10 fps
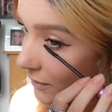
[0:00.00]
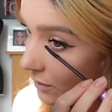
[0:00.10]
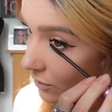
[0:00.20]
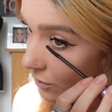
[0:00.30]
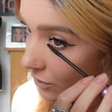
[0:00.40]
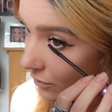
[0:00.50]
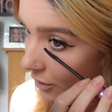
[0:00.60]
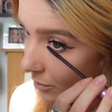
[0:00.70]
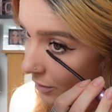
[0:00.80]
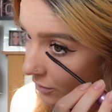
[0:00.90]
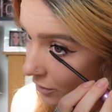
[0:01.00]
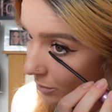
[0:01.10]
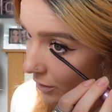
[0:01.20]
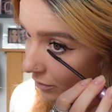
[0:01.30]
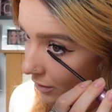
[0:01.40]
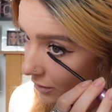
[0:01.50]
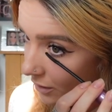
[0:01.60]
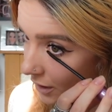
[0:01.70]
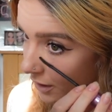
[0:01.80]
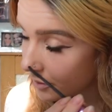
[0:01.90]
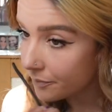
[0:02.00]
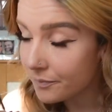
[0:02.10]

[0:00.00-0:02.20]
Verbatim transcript: It's also very busy on my road today.